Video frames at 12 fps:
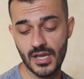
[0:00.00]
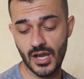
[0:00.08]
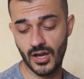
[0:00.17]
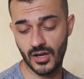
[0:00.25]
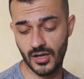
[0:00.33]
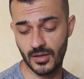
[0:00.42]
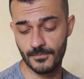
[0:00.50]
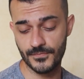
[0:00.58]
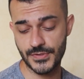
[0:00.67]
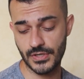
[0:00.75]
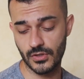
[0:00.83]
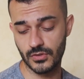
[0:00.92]

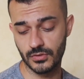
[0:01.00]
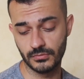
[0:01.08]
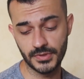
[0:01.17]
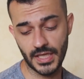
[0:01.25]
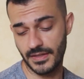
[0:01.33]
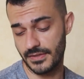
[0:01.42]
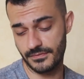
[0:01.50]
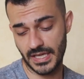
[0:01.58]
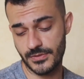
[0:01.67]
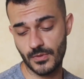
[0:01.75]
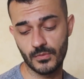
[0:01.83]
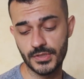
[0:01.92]
So yeah,
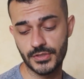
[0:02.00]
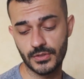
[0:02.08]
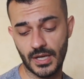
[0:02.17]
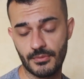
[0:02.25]
that's what we do.